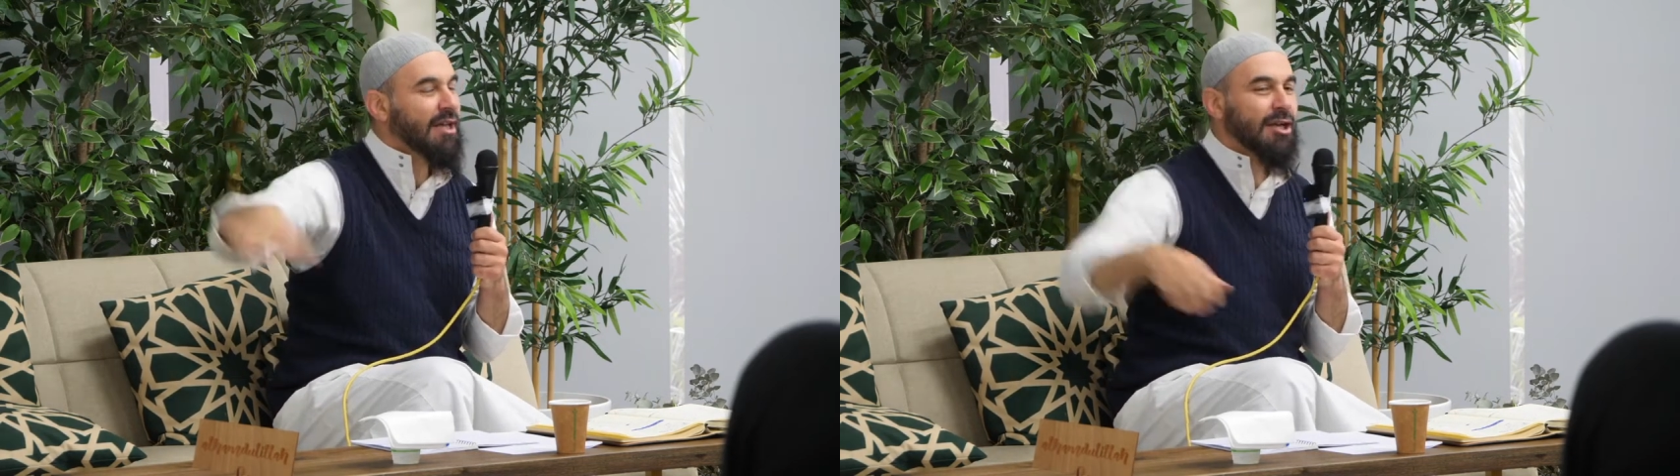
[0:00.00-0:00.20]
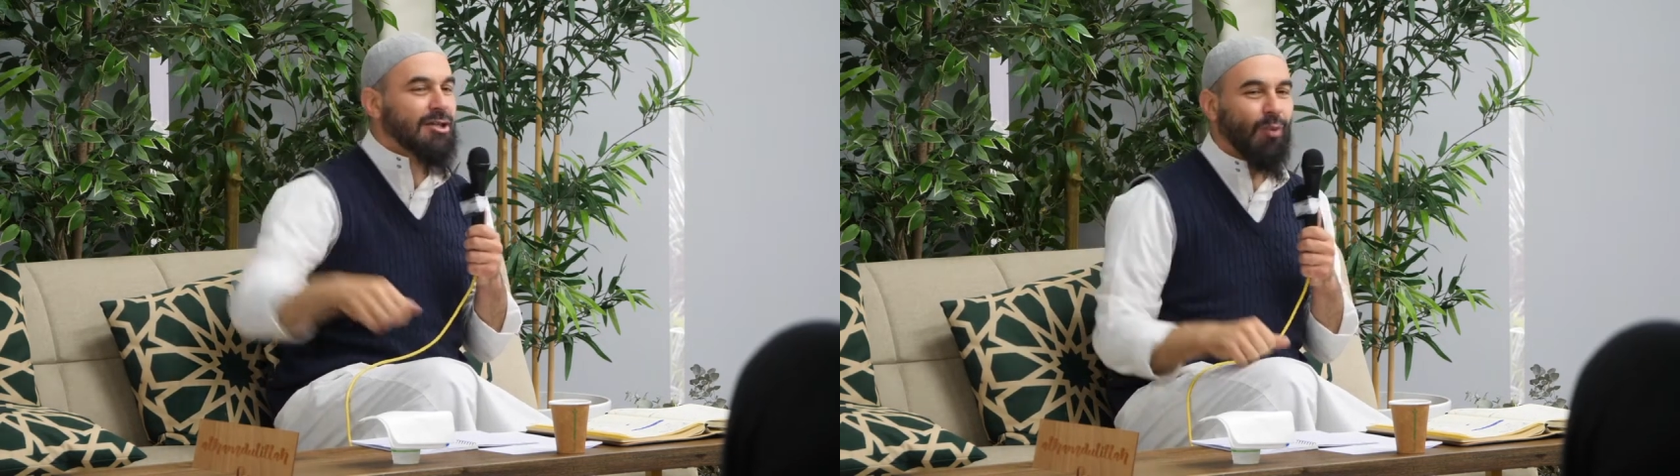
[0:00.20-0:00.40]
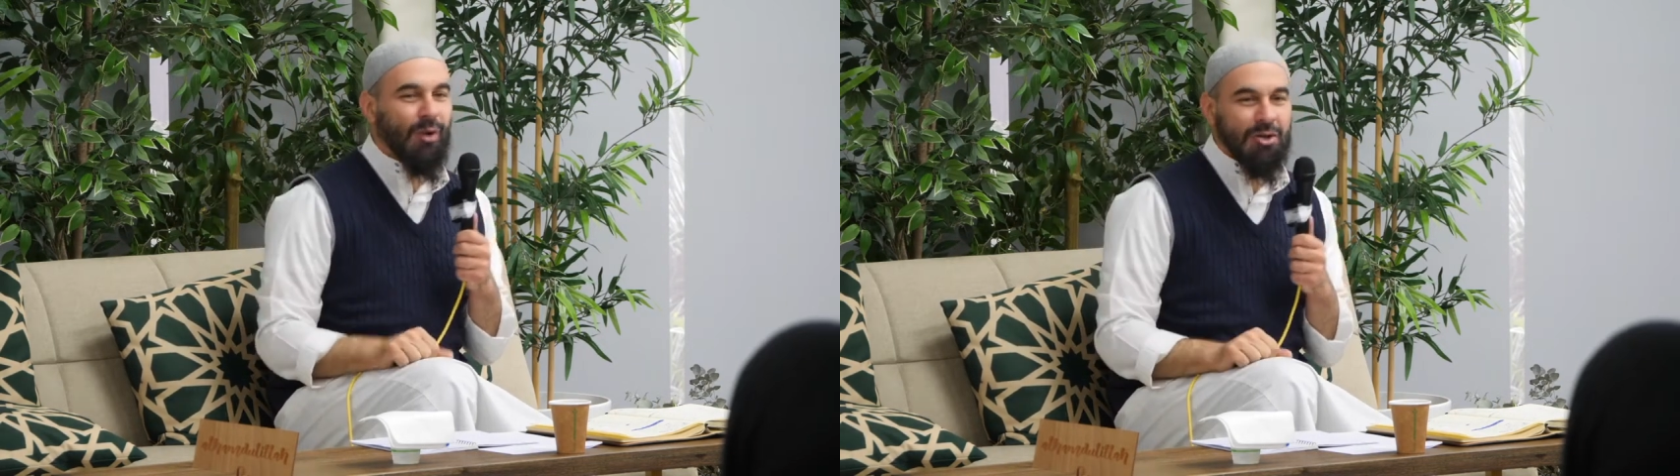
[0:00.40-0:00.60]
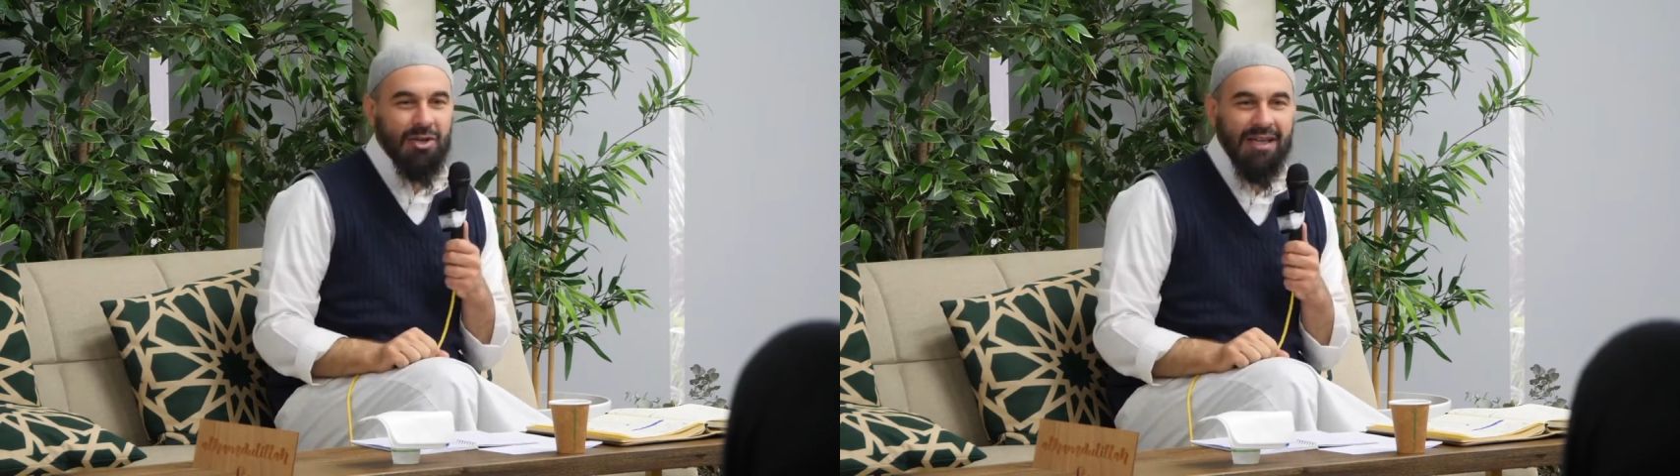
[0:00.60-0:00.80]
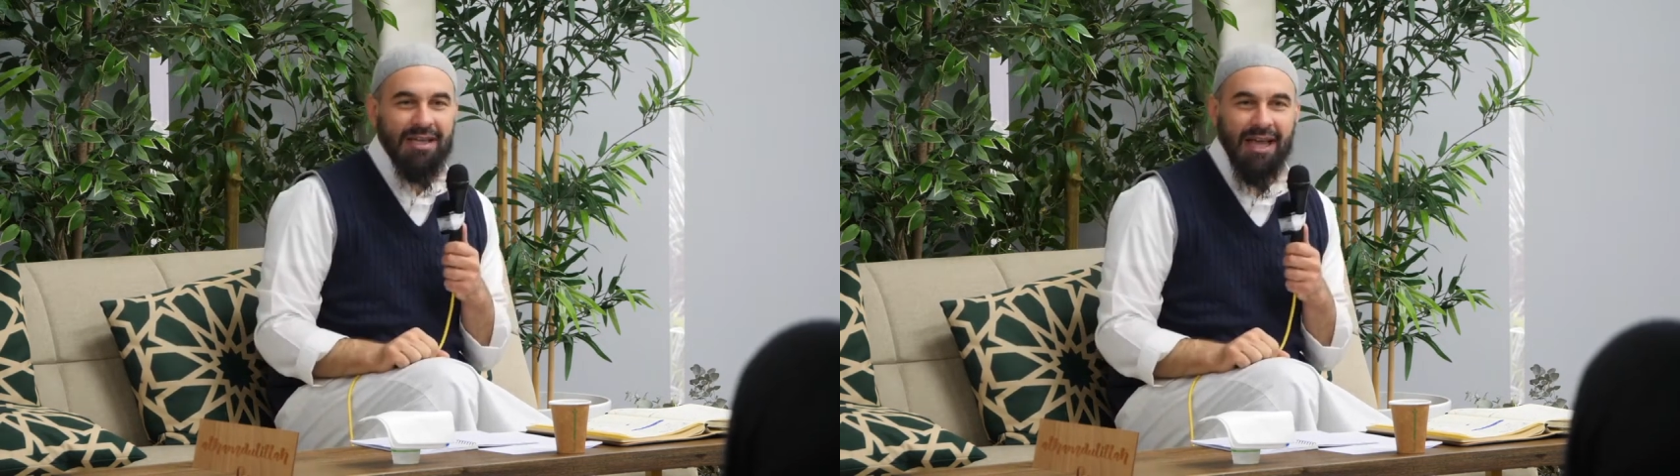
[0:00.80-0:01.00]
So when you
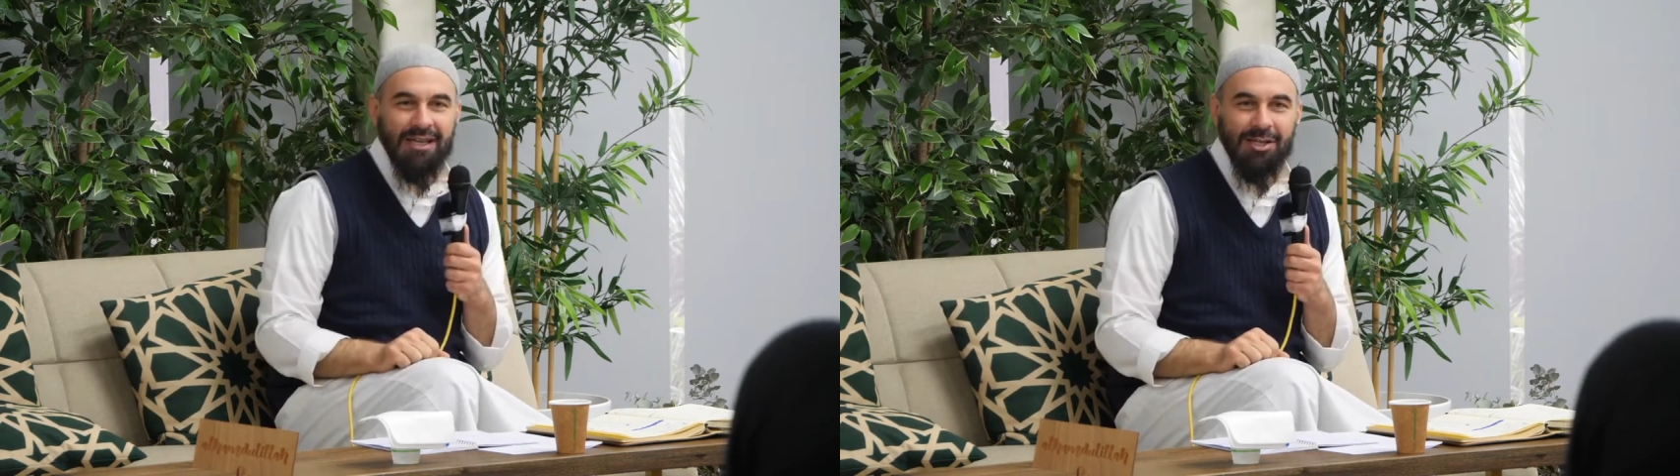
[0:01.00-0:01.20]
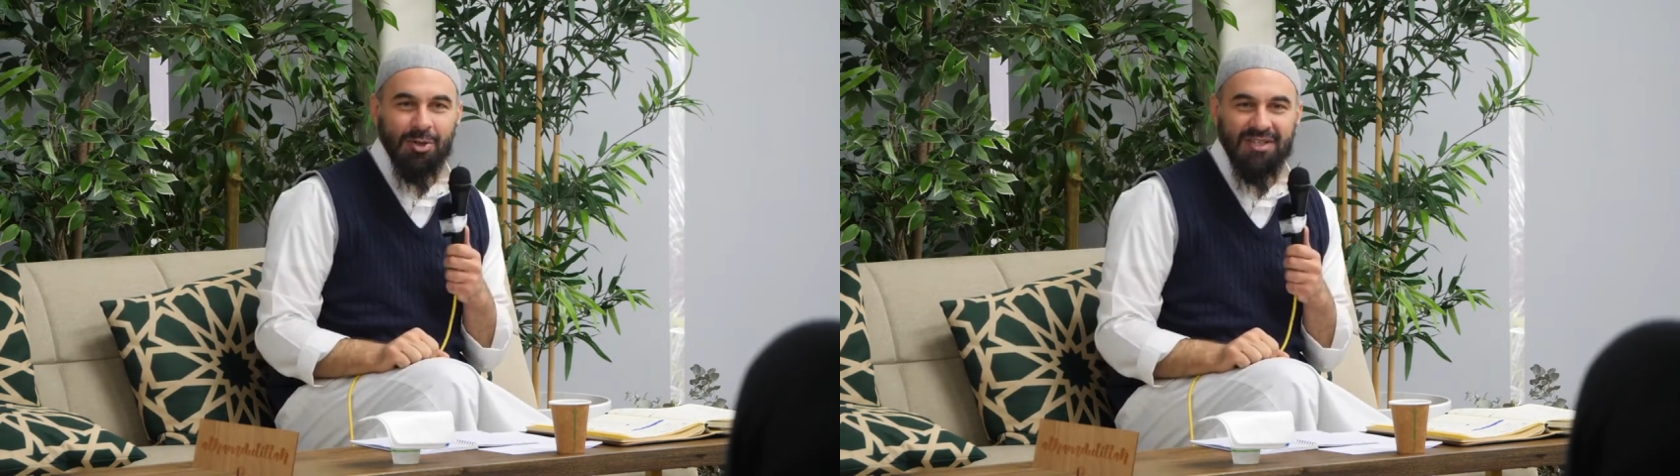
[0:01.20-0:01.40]
engage in your